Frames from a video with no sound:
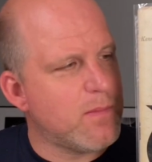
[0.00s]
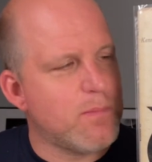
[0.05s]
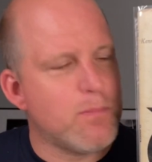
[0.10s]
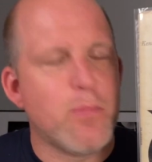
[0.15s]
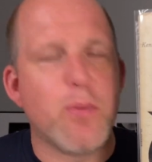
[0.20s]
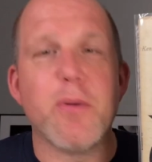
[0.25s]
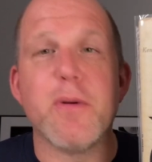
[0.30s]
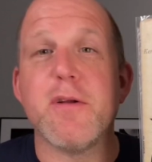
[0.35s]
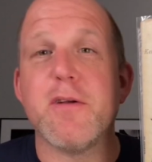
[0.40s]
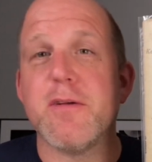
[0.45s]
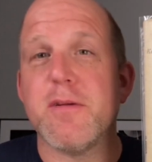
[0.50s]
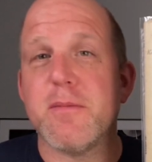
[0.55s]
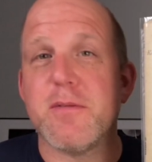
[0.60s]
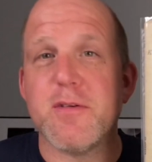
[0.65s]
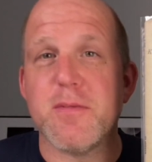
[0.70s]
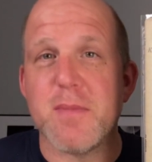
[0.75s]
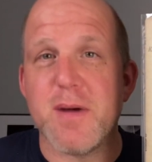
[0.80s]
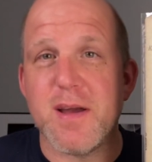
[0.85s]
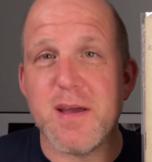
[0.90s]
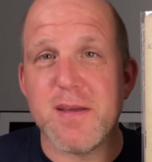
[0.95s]
pointed him
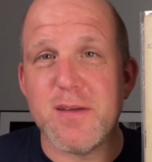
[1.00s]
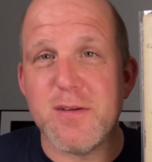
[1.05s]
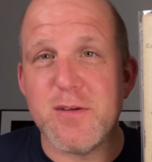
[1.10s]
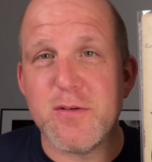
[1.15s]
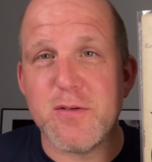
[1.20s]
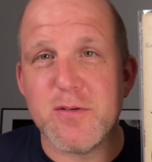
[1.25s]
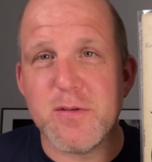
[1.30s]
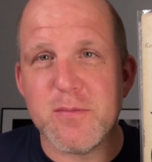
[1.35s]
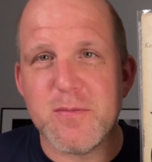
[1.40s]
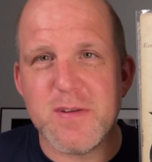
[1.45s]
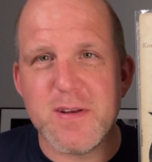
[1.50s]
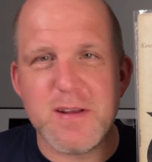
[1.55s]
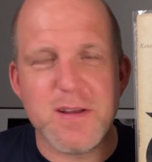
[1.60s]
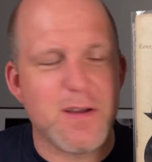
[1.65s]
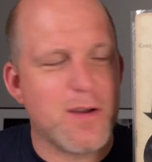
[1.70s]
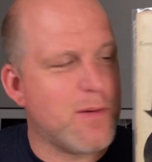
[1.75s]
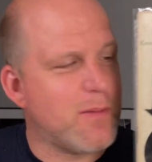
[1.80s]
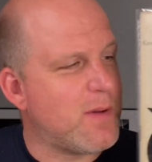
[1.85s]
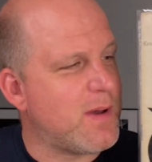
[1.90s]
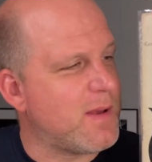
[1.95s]
to my YouTube
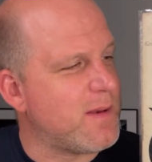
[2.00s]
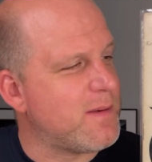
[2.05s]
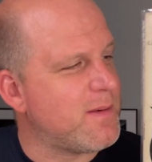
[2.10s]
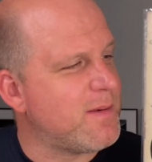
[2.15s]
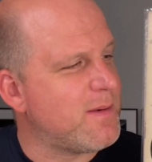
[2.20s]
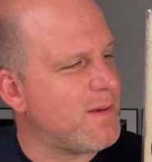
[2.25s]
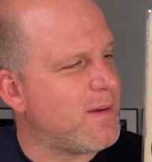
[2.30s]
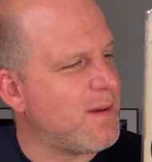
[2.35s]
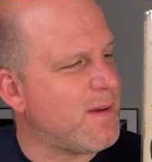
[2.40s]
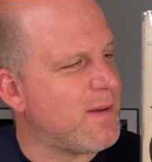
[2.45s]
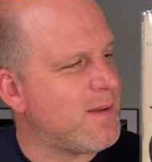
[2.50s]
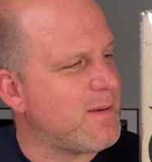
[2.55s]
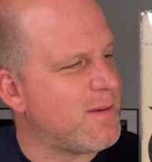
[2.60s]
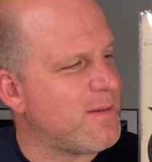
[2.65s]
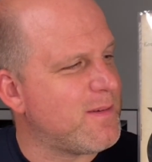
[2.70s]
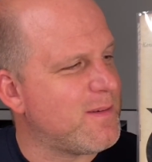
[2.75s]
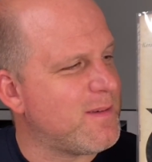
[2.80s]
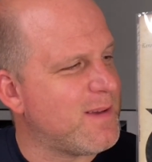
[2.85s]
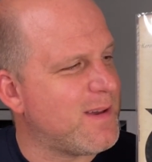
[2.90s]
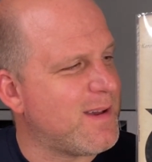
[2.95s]
video
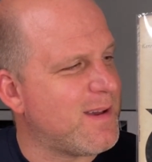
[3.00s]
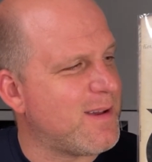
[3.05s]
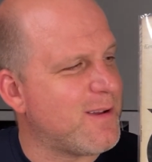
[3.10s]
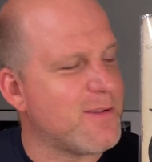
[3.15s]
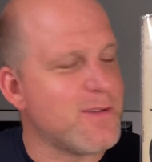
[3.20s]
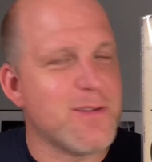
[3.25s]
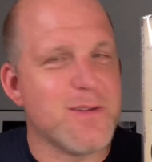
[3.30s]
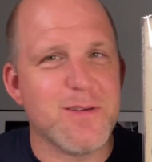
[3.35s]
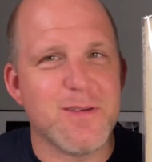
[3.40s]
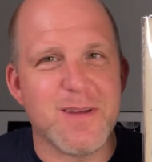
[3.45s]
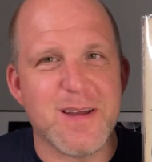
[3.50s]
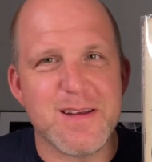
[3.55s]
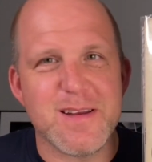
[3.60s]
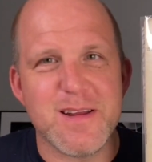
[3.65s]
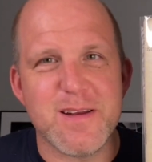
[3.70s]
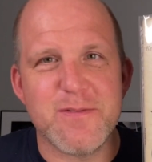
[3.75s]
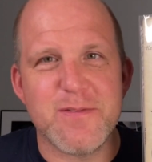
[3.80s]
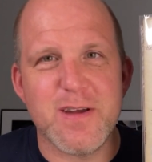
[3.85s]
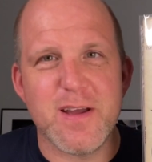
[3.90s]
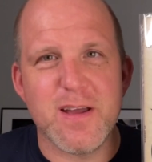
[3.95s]
on
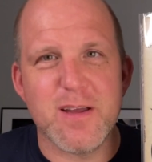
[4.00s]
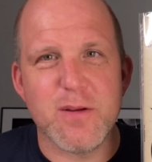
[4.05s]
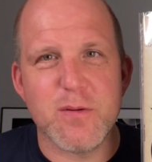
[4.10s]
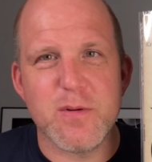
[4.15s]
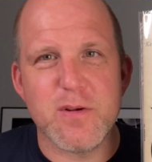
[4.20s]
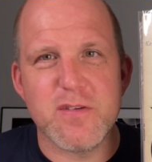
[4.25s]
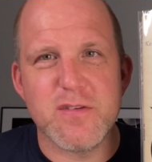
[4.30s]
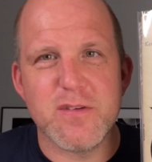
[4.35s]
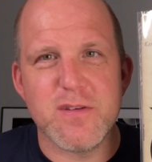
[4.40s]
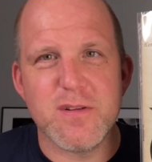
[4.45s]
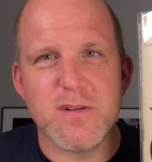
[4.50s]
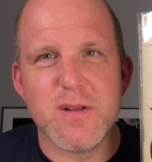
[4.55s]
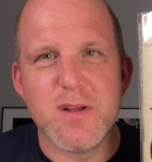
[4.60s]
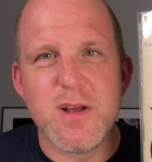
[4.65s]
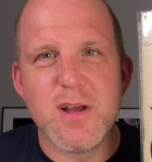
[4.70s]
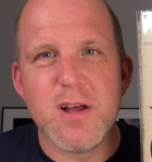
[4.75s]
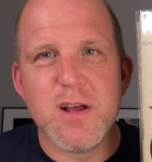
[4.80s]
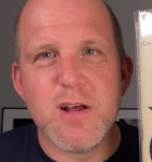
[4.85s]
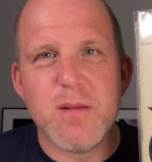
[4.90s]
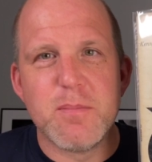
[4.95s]
identifying original
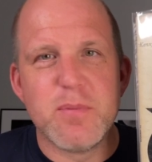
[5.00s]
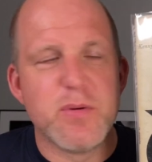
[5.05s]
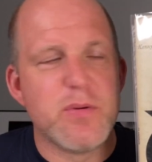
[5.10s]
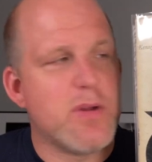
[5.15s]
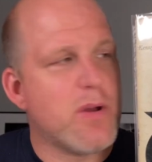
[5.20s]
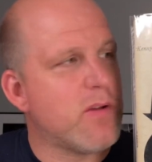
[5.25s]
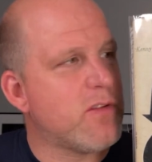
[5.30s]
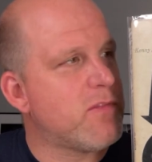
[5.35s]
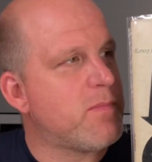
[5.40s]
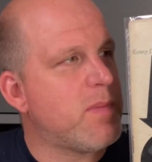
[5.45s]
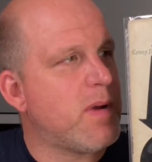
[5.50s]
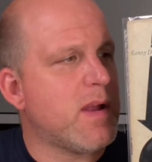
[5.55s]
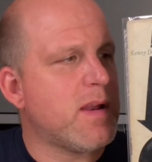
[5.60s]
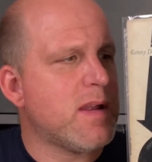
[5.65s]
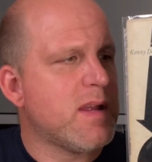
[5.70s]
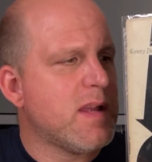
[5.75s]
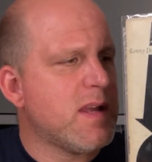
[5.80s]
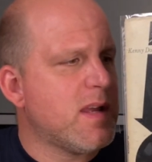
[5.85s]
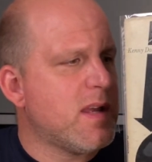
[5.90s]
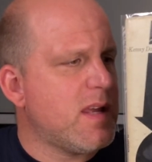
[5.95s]
Blue Notes.
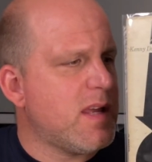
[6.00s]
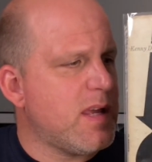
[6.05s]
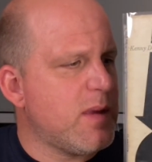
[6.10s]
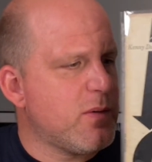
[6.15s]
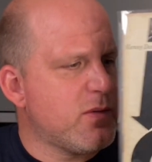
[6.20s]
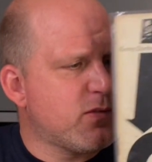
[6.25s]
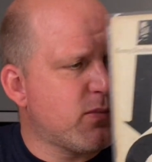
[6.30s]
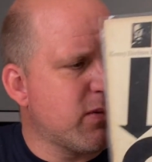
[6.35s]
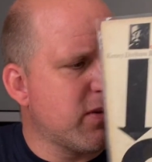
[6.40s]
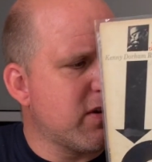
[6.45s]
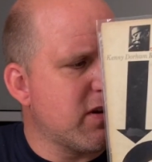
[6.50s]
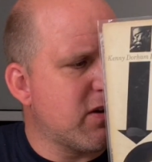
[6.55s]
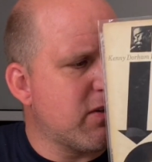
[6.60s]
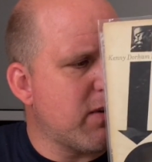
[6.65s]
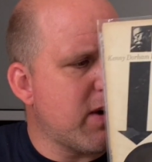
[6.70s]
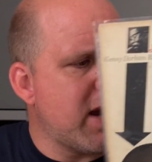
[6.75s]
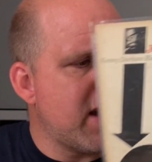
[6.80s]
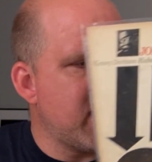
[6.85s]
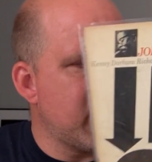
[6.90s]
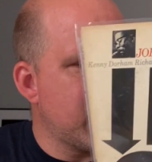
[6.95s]
But he was really
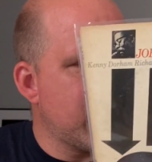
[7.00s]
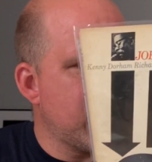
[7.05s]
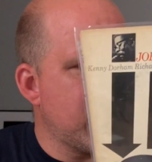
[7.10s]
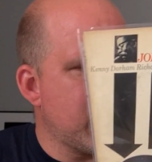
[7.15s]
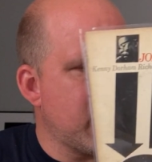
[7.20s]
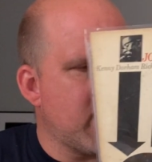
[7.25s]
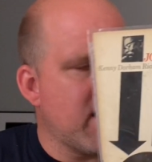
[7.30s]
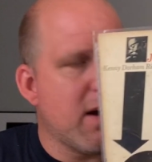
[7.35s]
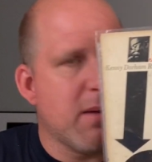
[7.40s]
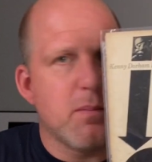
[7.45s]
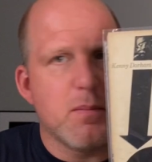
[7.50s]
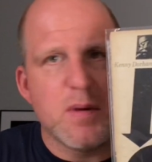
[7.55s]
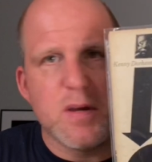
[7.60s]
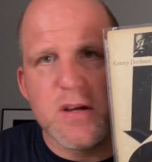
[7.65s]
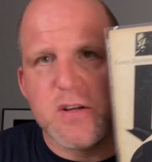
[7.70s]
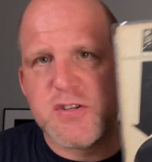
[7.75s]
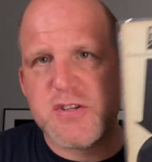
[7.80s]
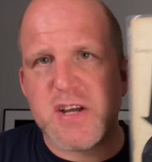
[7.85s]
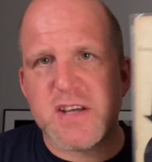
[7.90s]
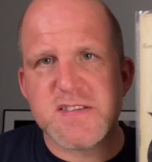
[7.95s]
great.
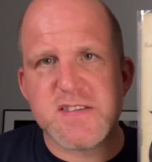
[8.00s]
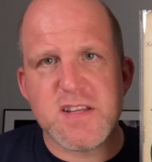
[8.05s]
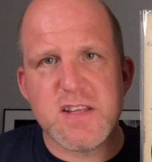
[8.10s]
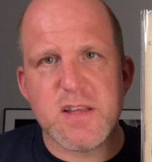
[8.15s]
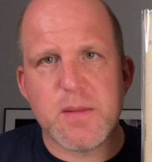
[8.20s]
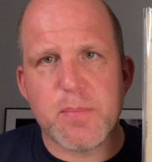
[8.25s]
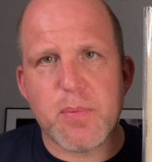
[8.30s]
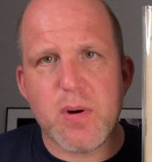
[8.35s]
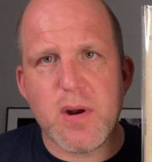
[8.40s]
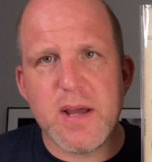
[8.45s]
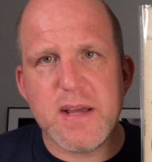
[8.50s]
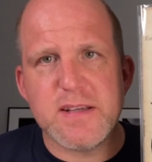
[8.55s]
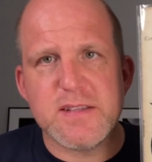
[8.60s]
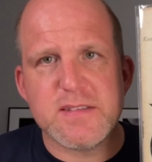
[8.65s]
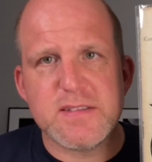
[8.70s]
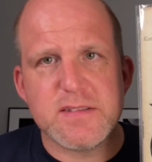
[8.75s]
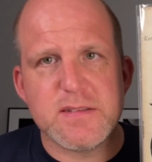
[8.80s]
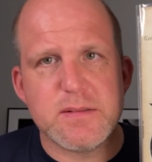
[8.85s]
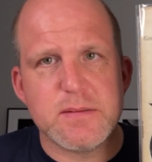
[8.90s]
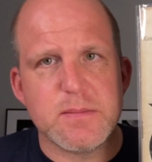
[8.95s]
Adjusted the
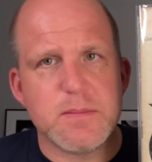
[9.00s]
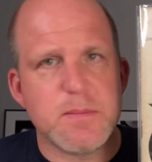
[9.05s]
price.